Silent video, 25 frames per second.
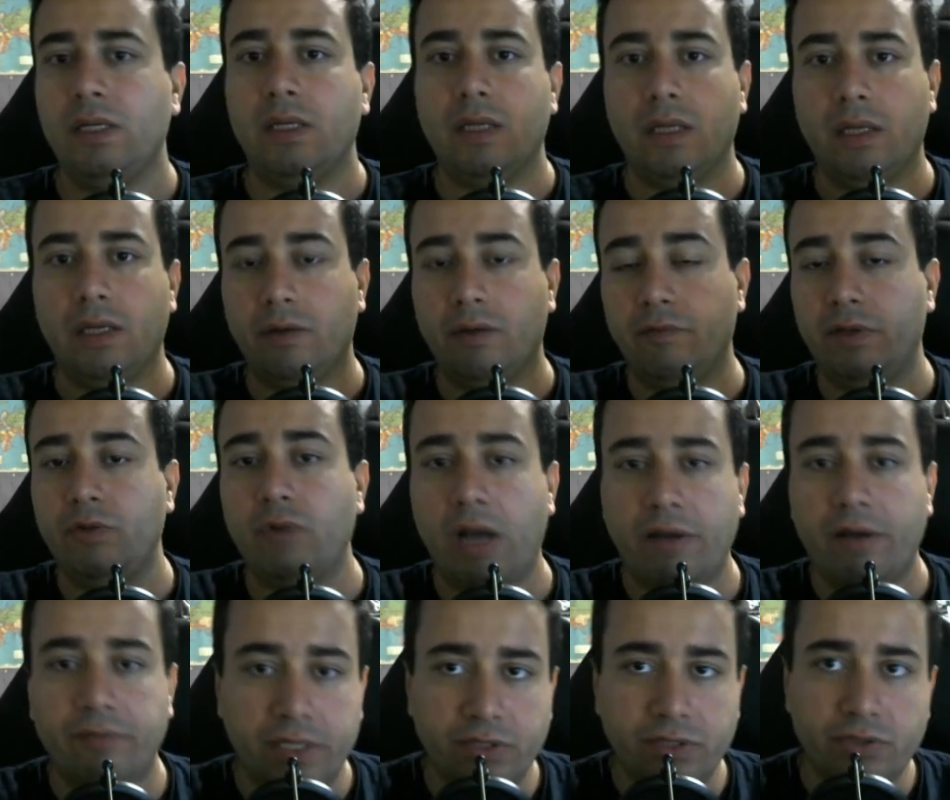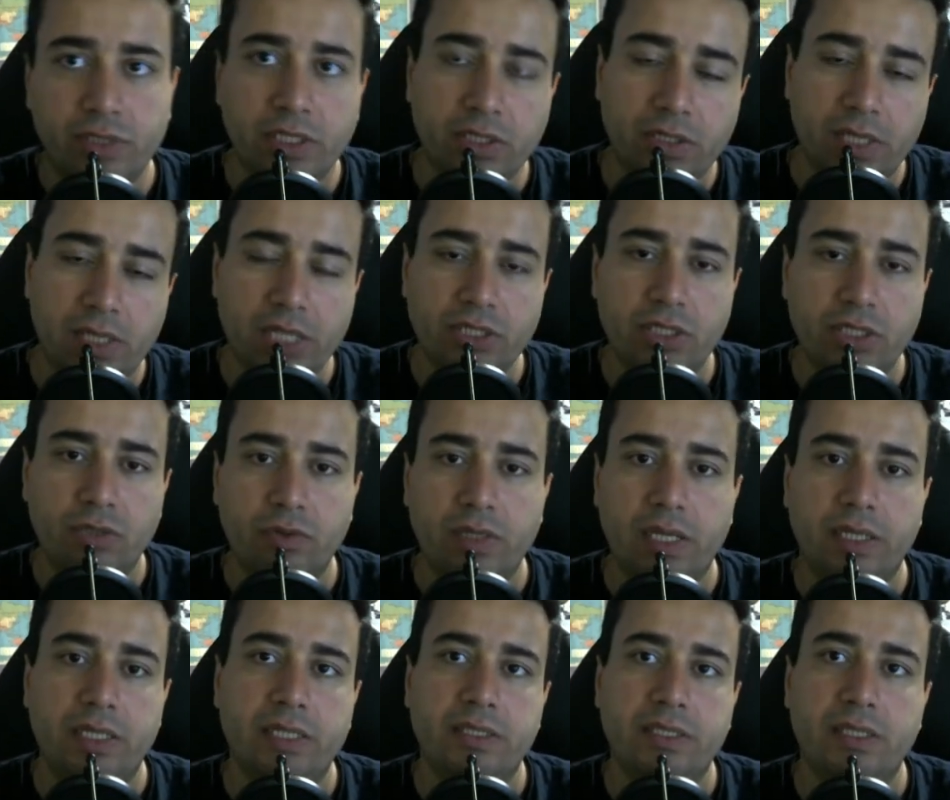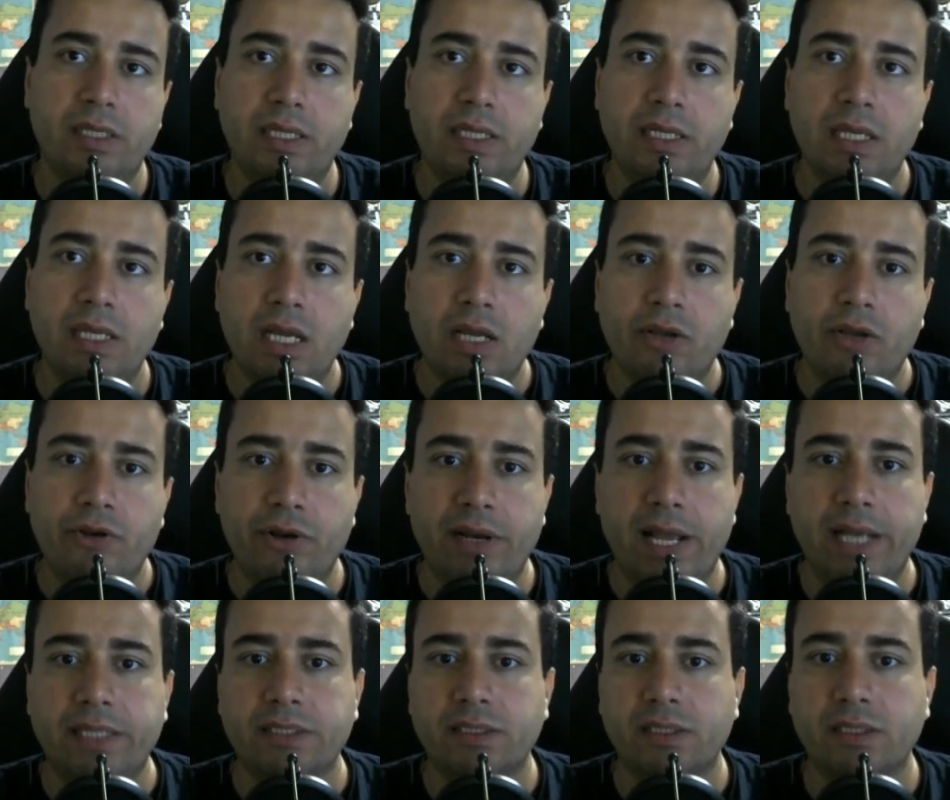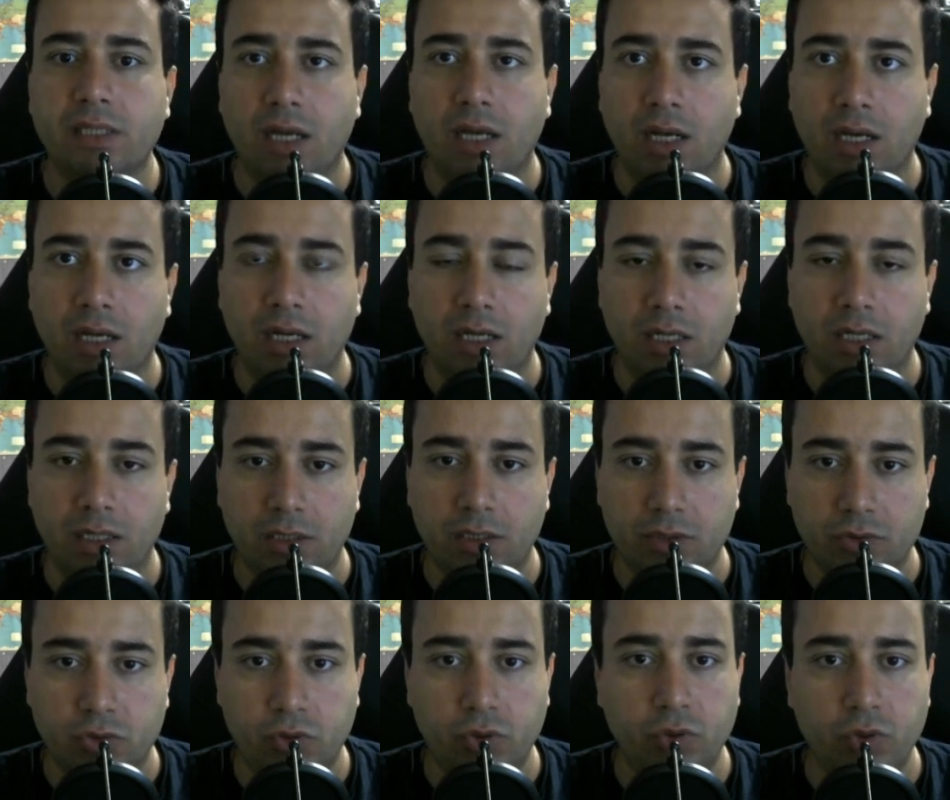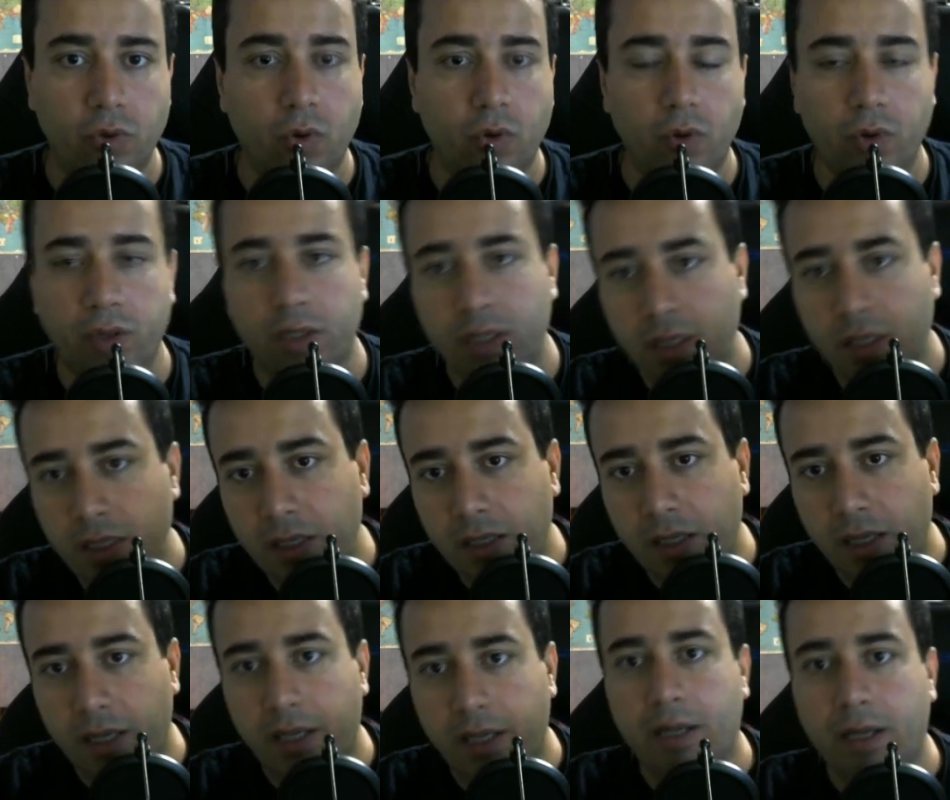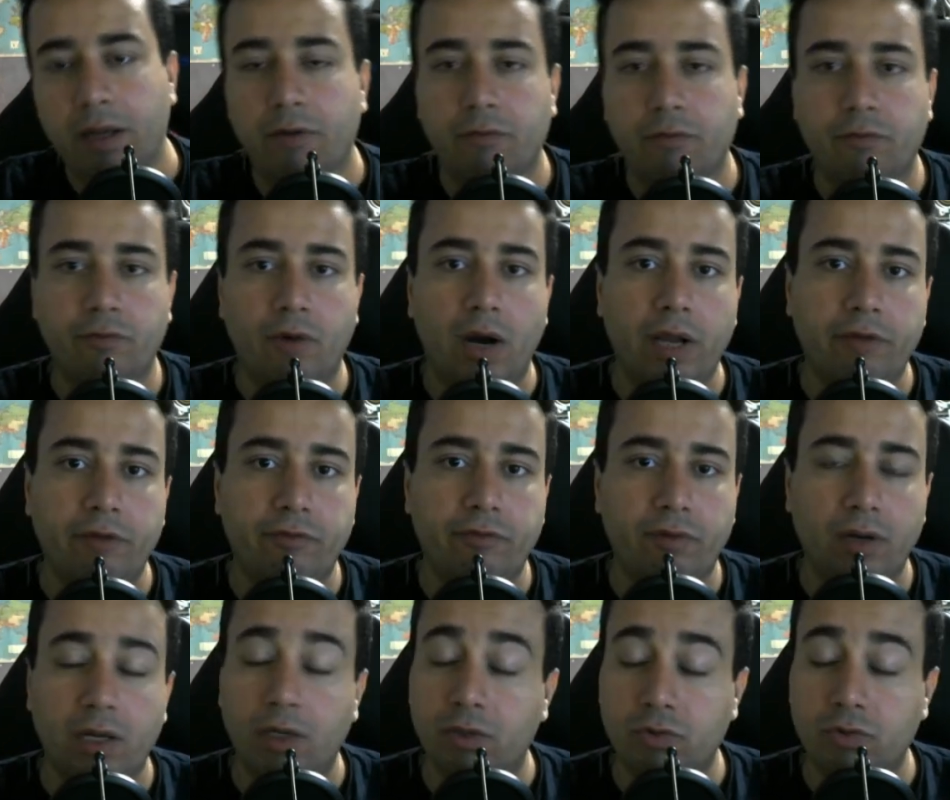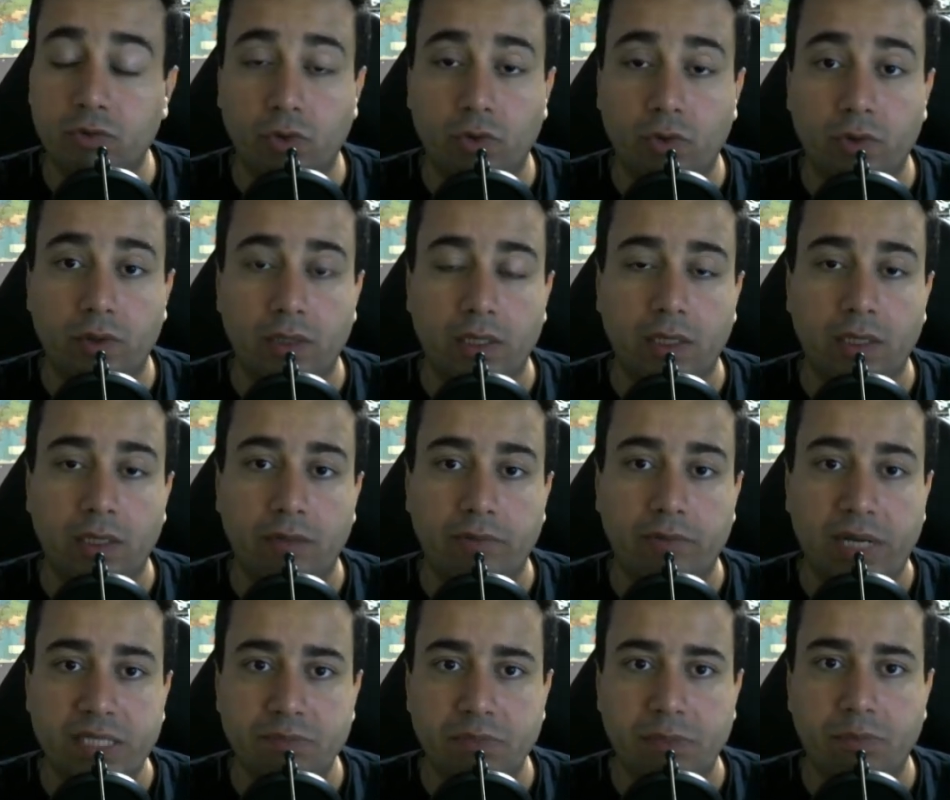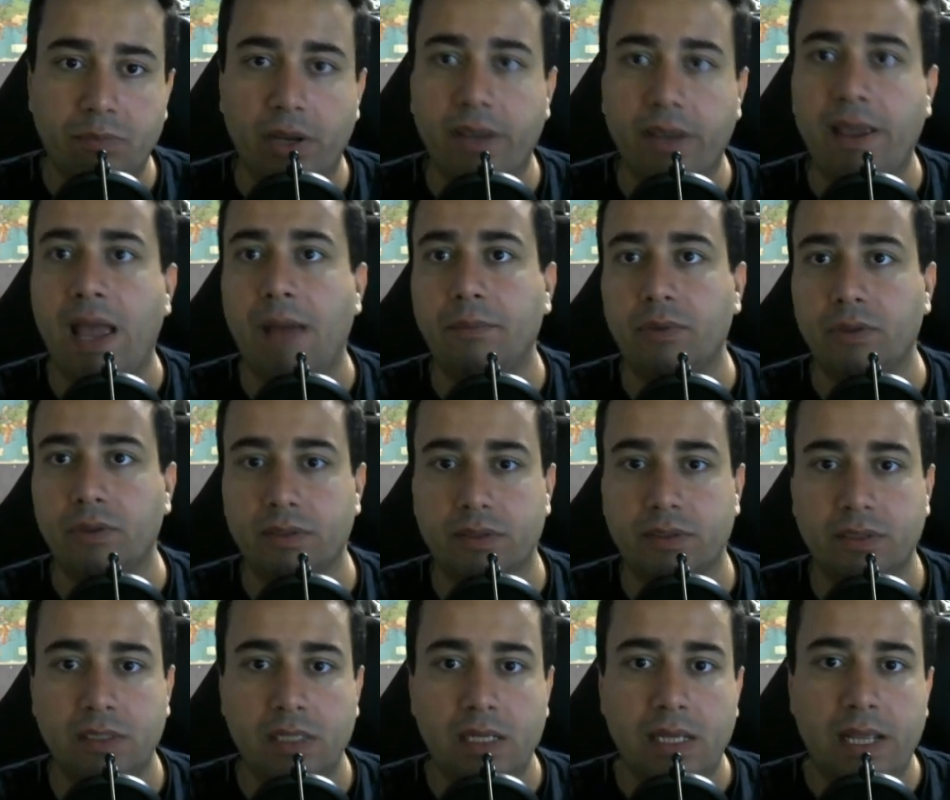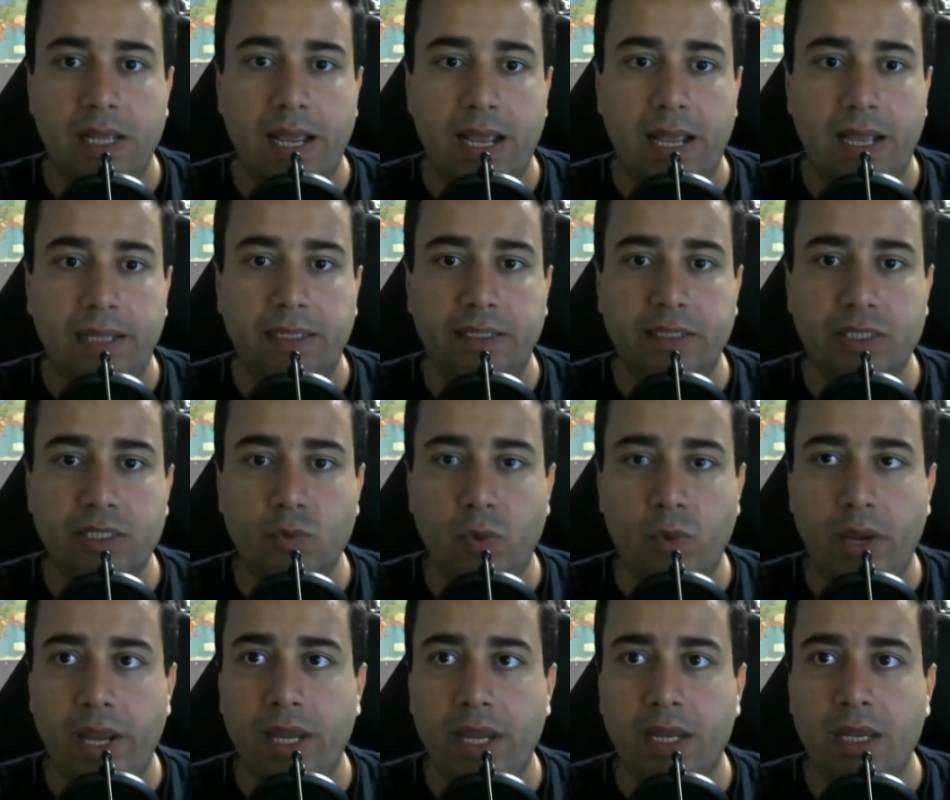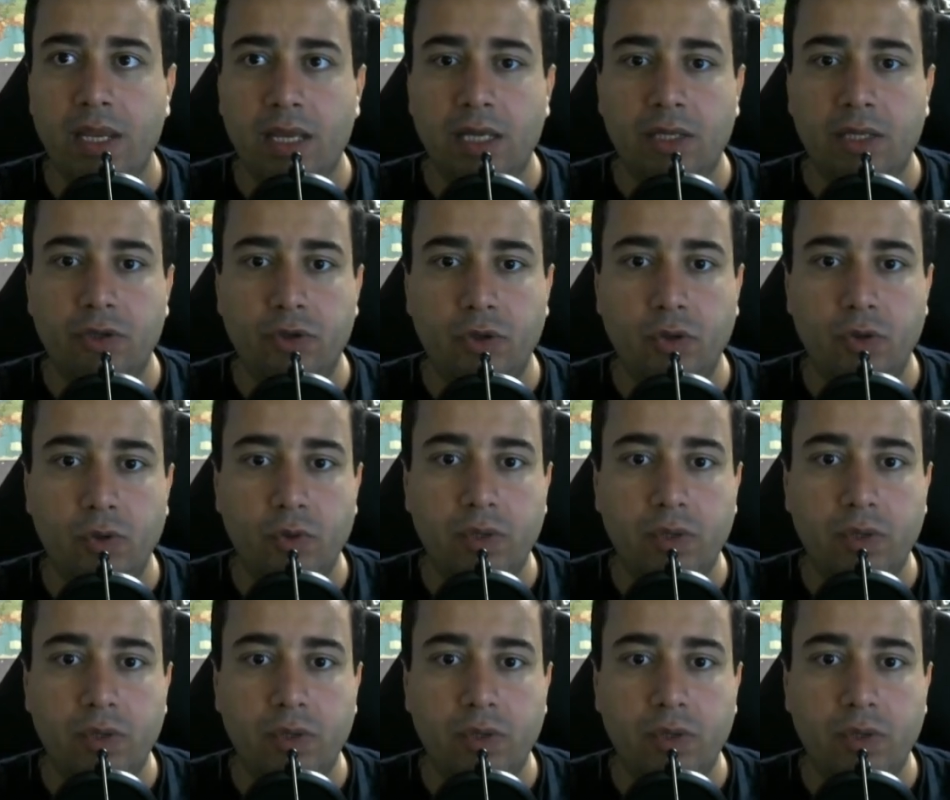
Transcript: when you have internet connection, you can easily connect to your Wi-Fi, to your Raspberry Pi cameras, and in this way you